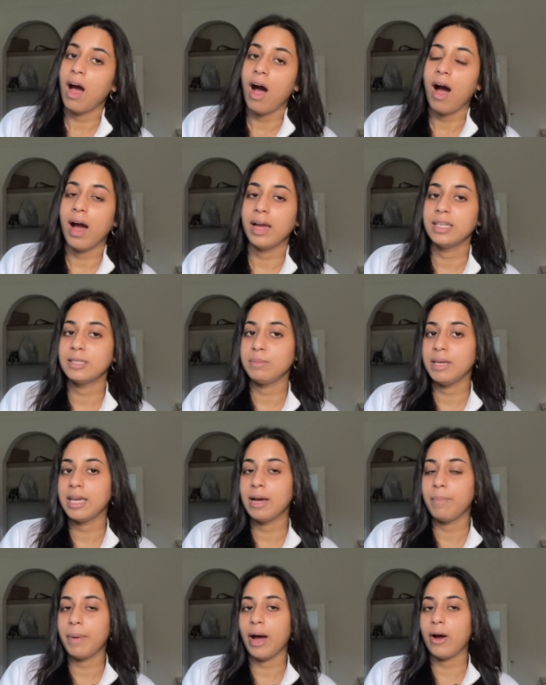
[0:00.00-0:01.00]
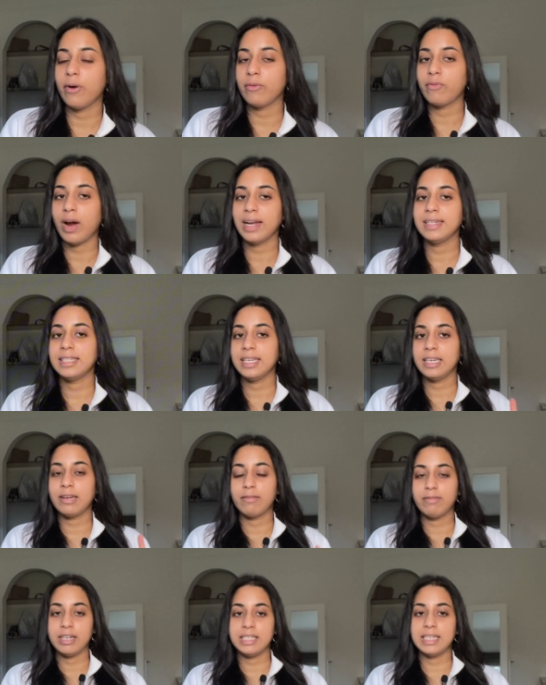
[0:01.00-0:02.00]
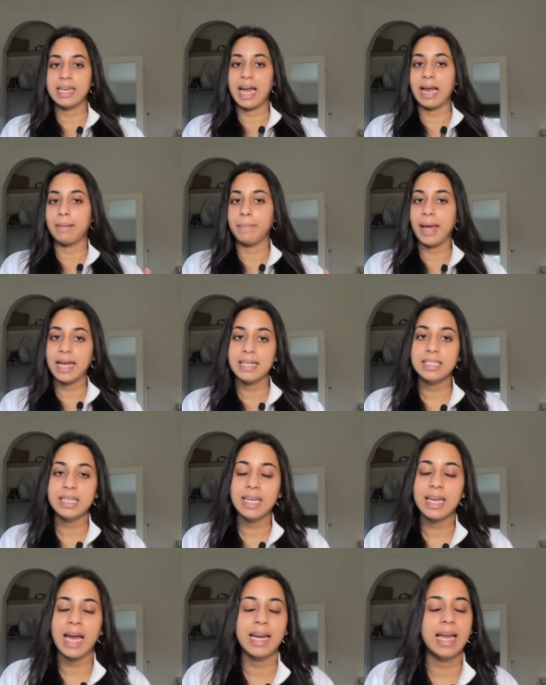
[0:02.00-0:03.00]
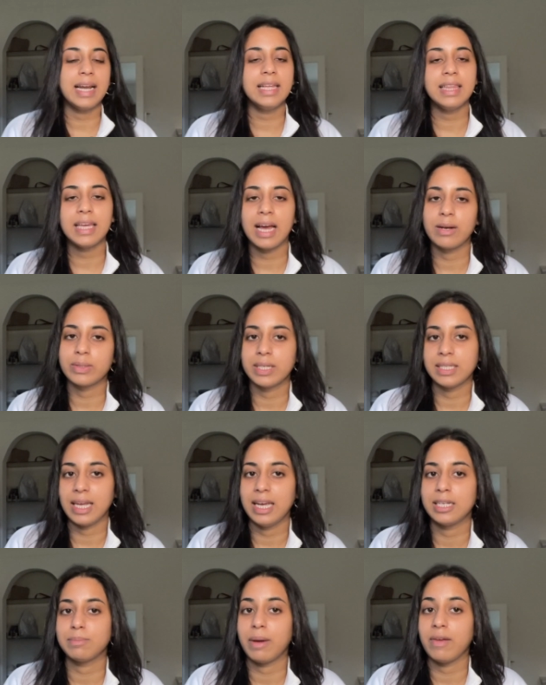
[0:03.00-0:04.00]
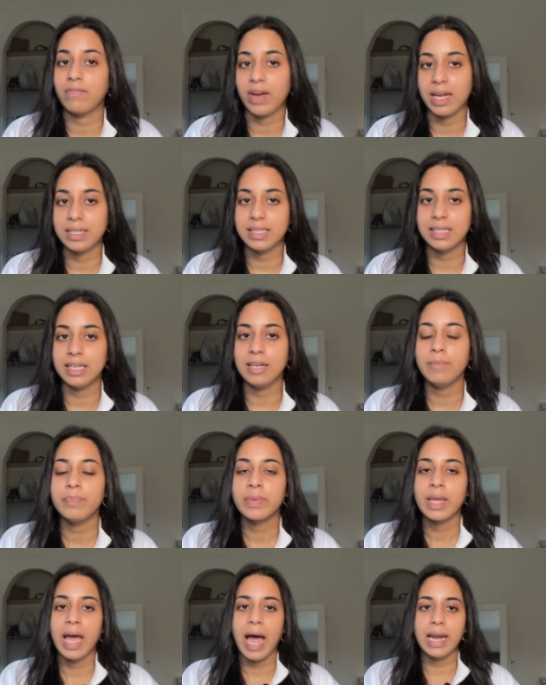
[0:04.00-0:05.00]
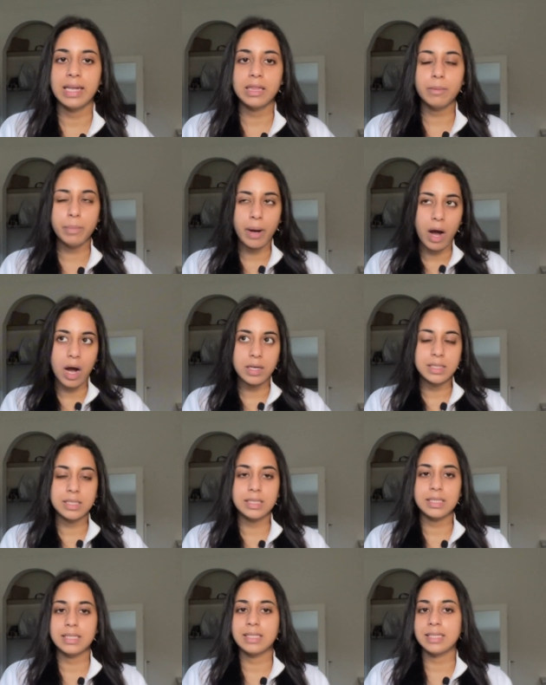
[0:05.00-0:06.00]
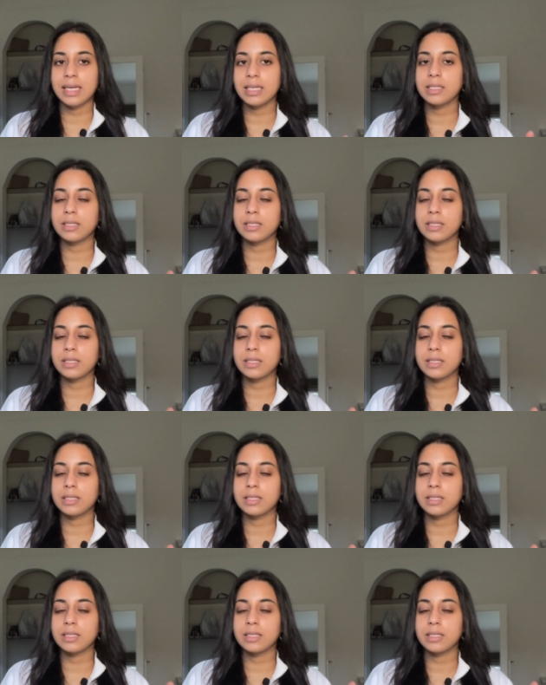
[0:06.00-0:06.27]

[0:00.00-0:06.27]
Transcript: I speak about writing, reading, and painting, and anything else that takes my fancy. And in the past 6